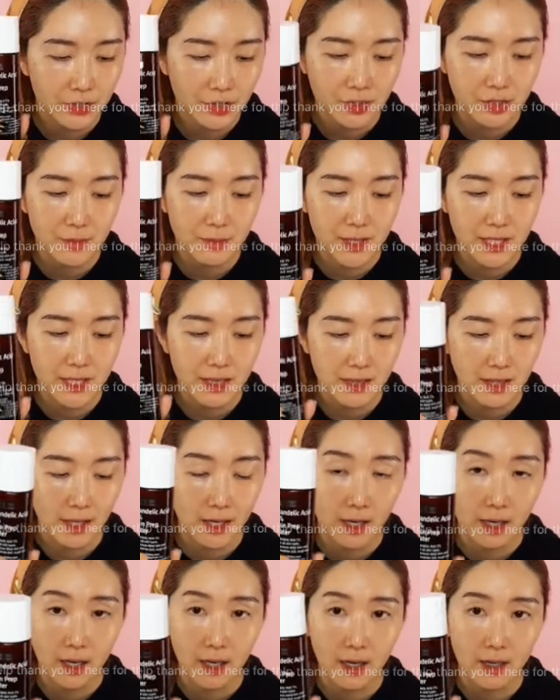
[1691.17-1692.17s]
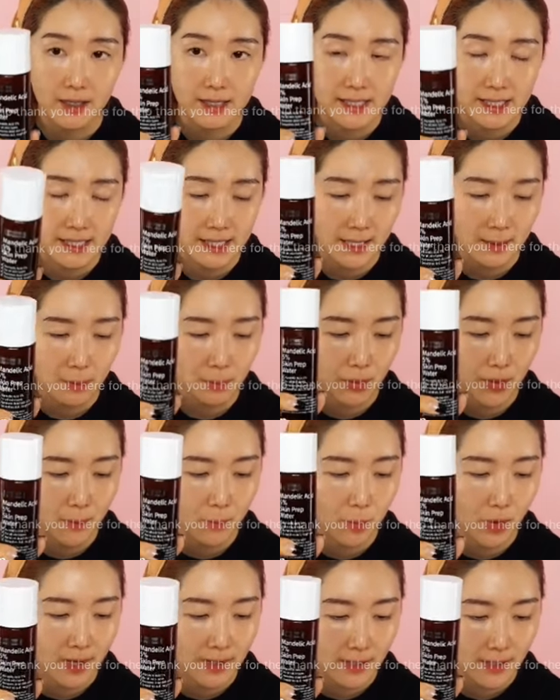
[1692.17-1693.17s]
Do you mean the skin
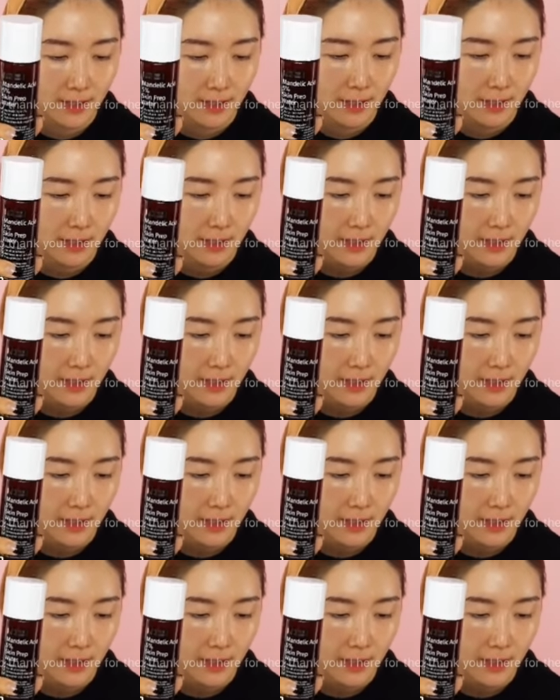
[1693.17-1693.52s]
prep water?